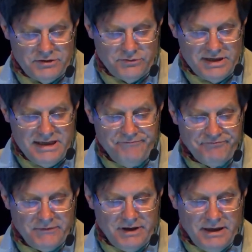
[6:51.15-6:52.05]
3
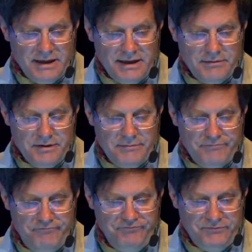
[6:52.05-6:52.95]

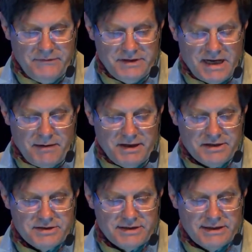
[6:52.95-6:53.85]

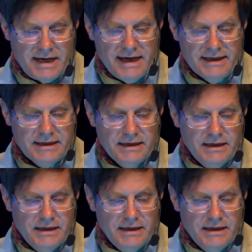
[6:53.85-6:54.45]
siblings dying,